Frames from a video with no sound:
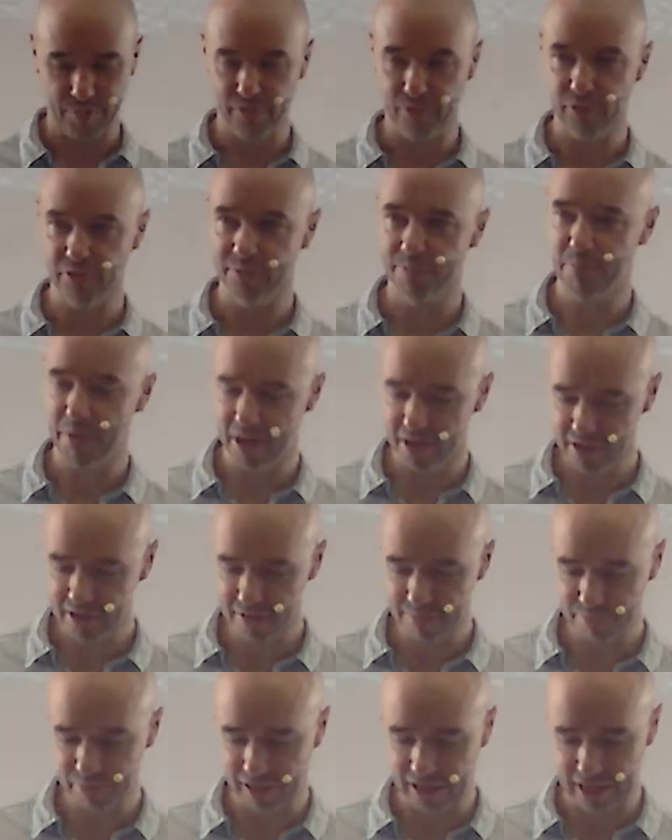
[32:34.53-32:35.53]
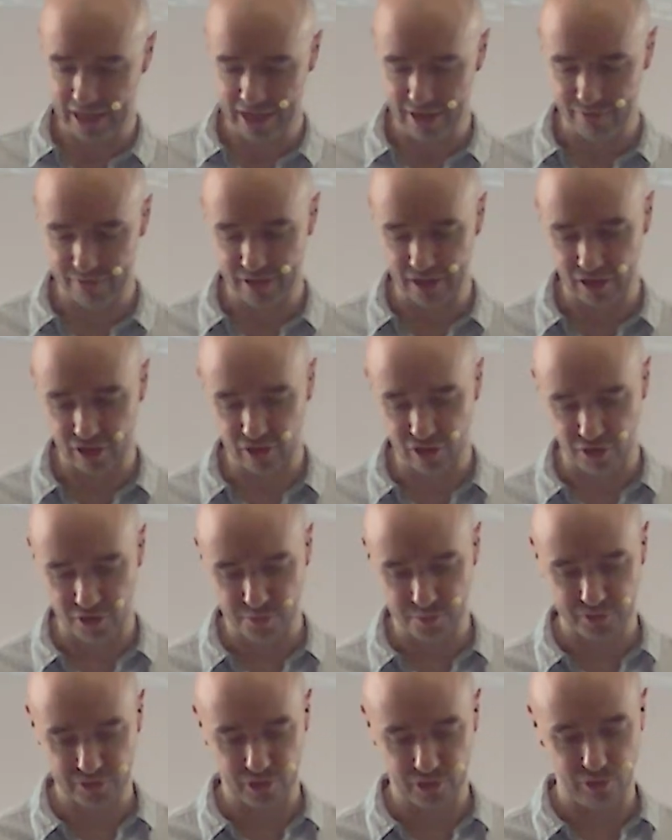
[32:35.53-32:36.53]
But of course, Bunyan believed that
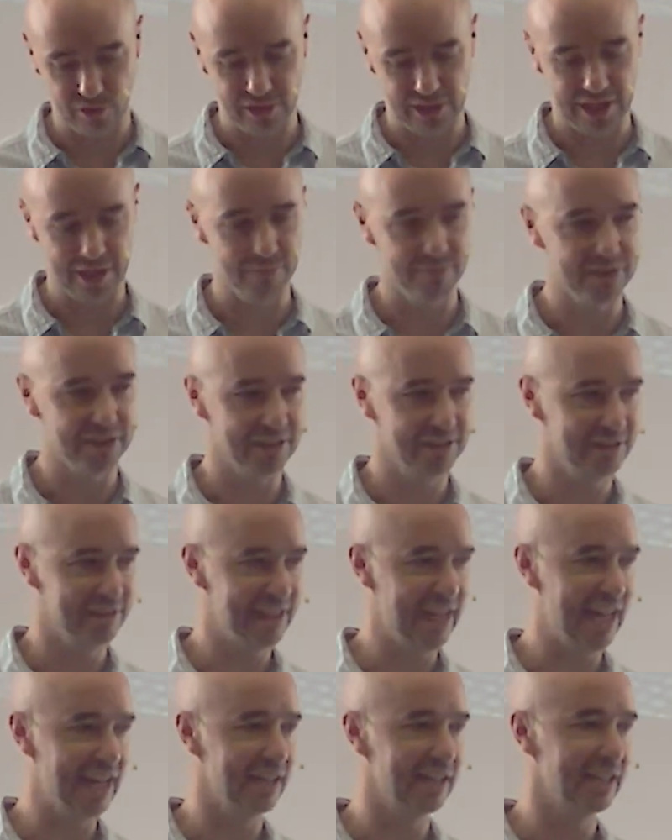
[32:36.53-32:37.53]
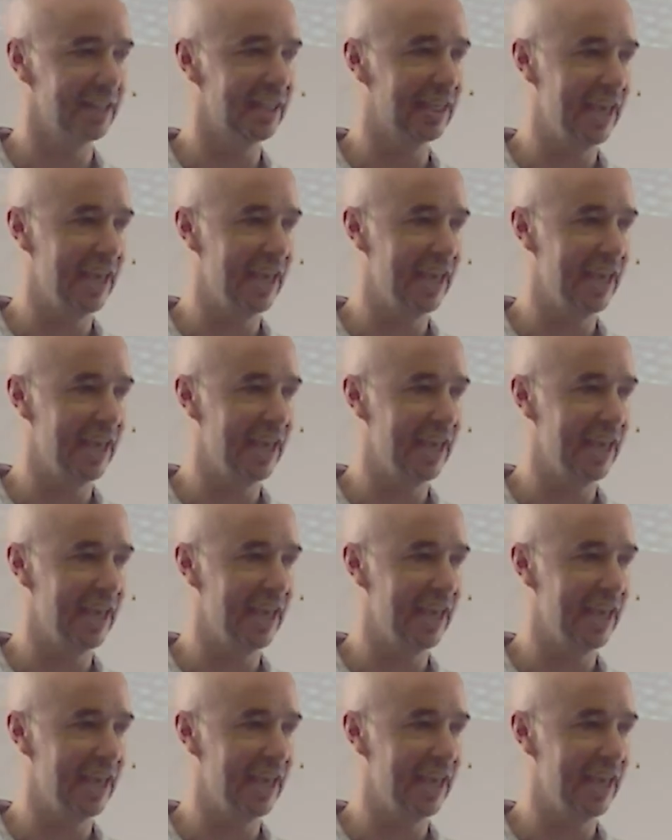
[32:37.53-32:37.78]
God was calling him to stand